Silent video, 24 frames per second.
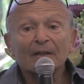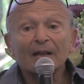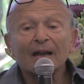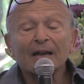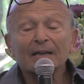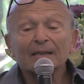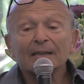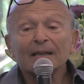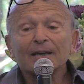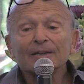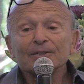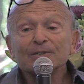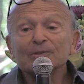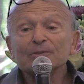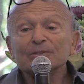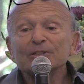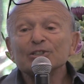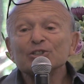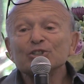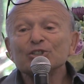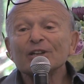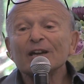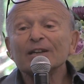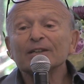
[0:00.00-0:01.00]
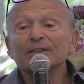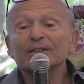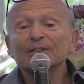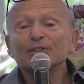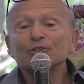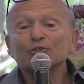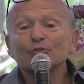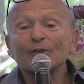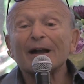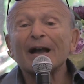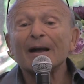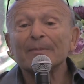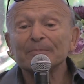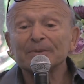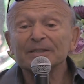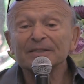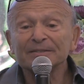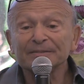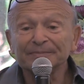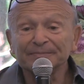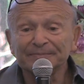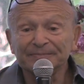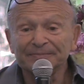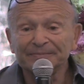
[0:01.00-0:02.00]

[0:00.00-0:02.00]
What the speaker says: I'd like you to gently drop it